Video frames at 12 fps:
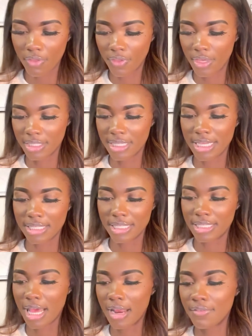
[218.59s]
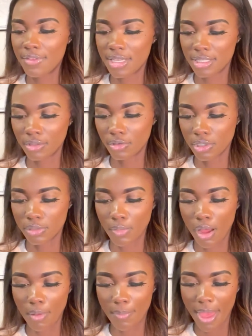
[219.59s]
things that's inside of this little
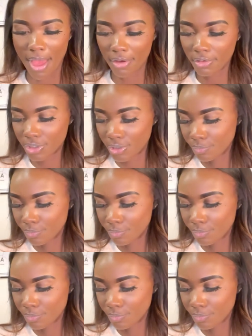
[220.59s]
small pouch.